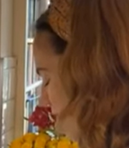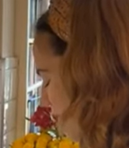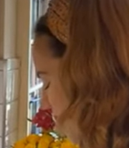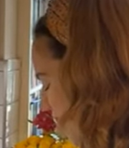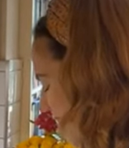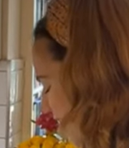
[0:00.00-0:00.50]

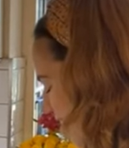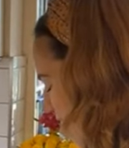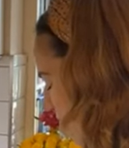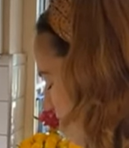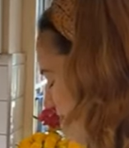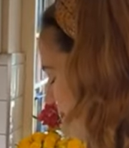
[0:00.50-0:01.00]
goes into
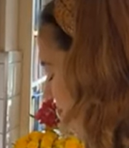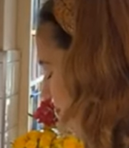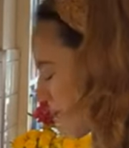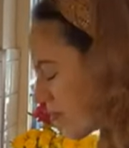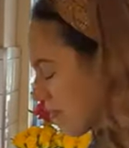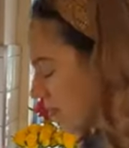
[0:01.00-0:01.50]
them.
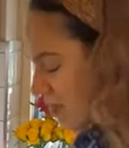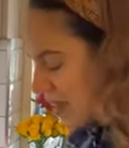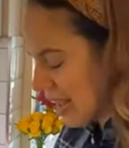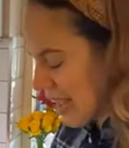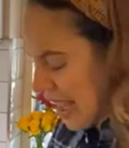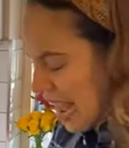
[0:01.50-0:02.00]

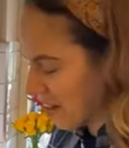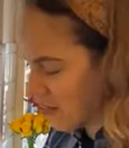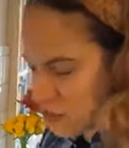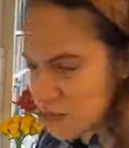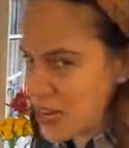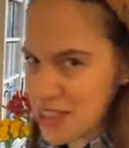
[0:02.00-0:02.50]
And
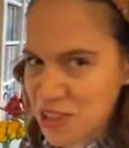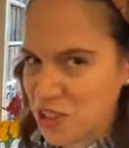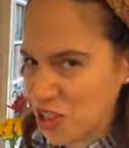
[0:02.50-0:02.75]
for me, they're